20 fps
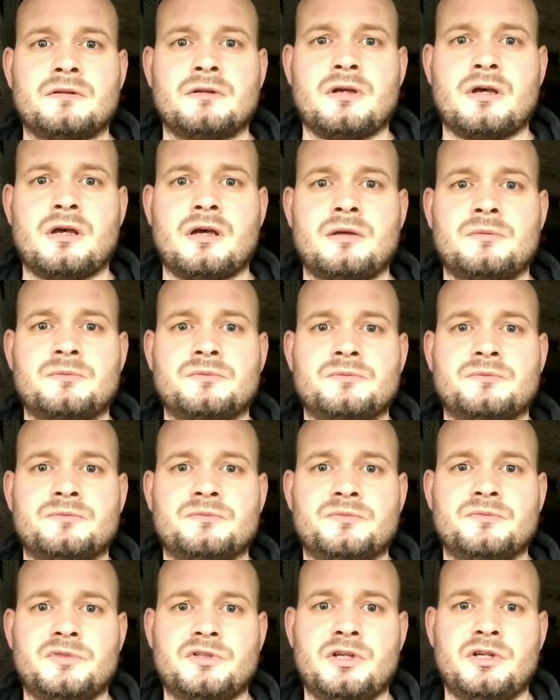
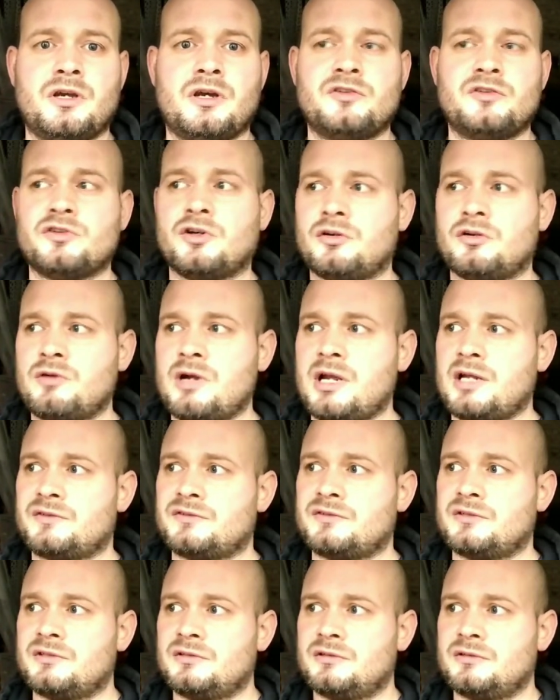You're going
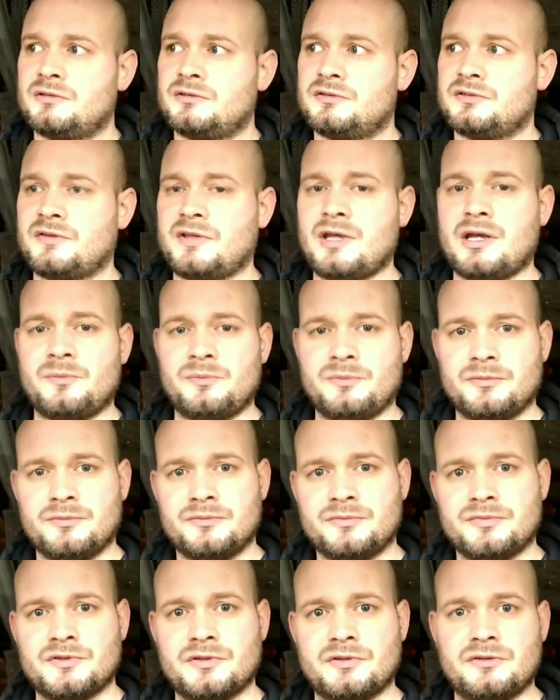direct to them.
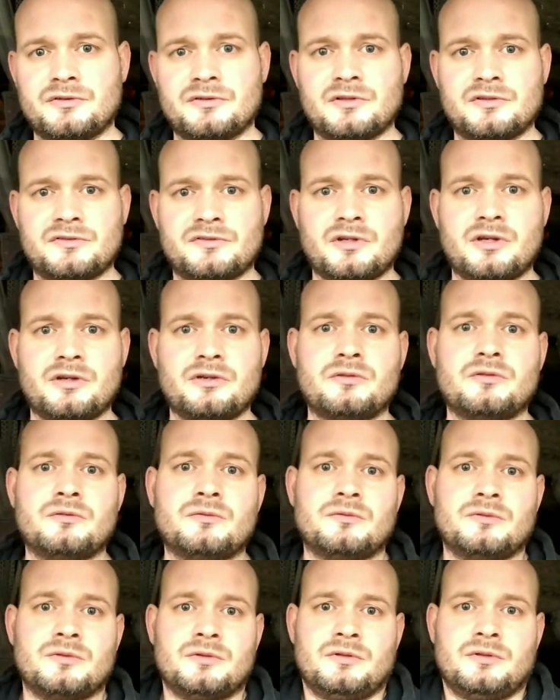So there's no.
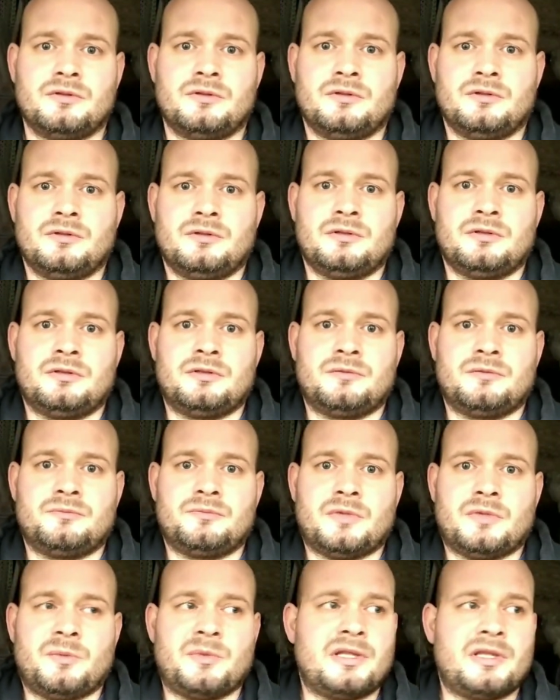
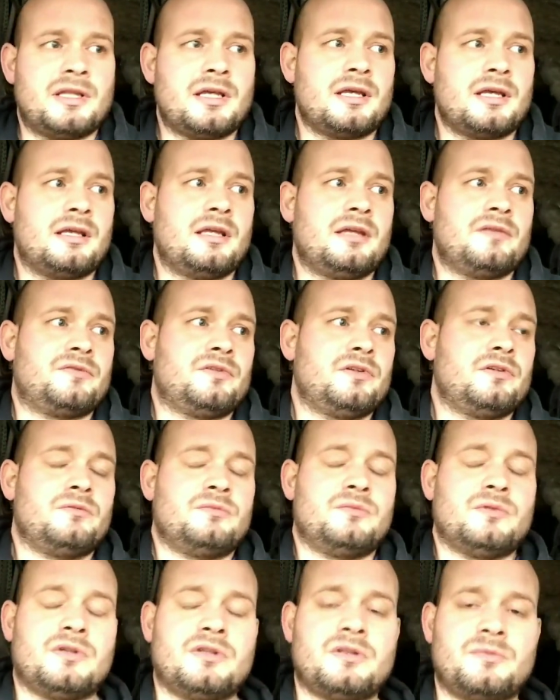I mean, if you're
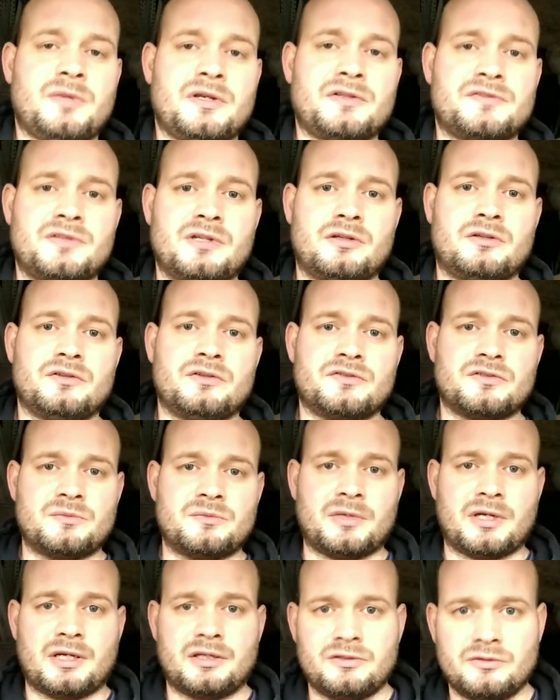a domestic
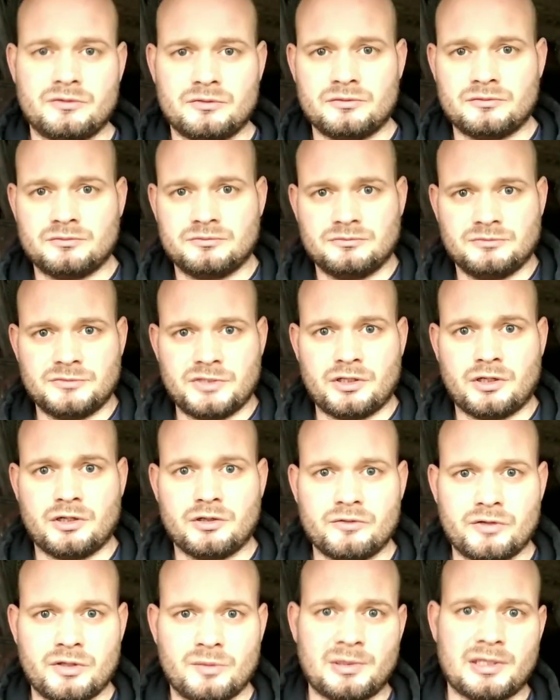customer and you're
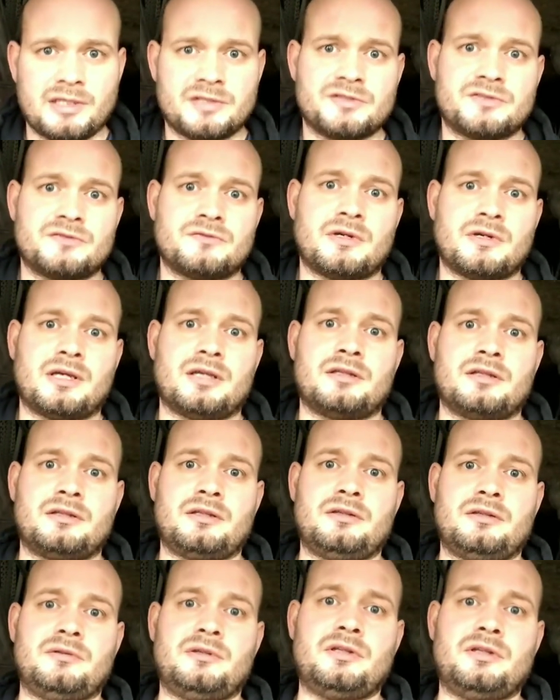hiring a plasterer,
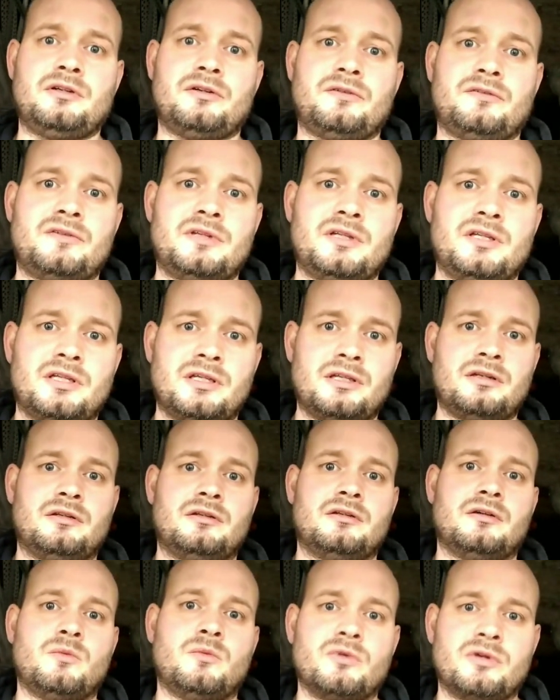you're not
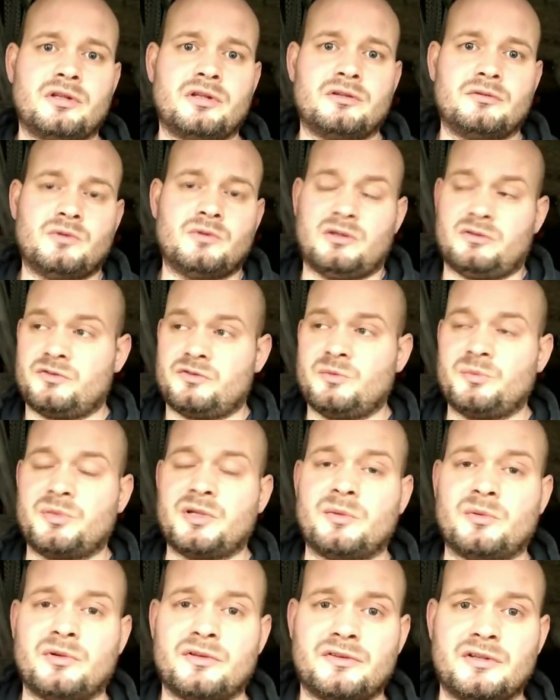thinking, I want it. Well, some
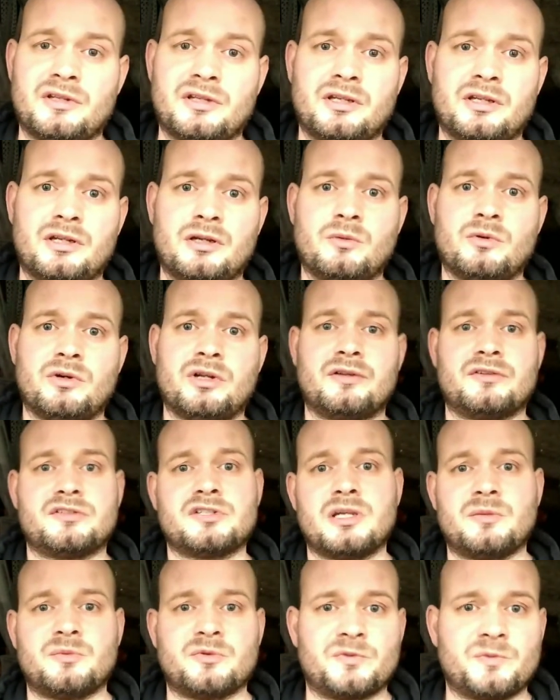people are thinking, I want it
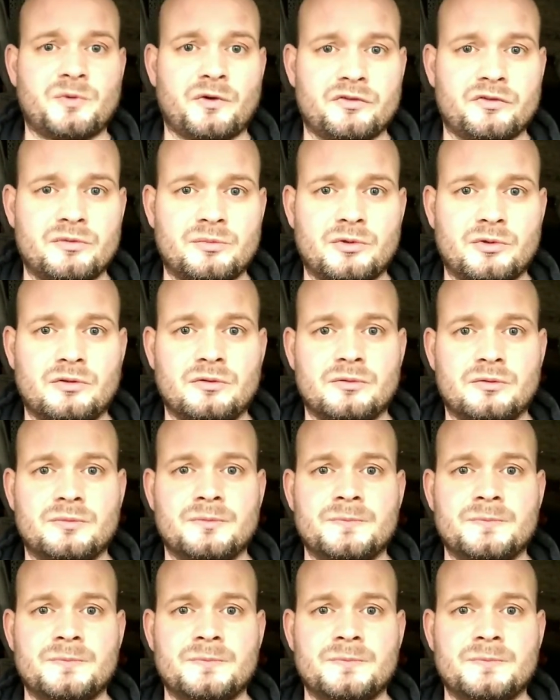cheap as possible.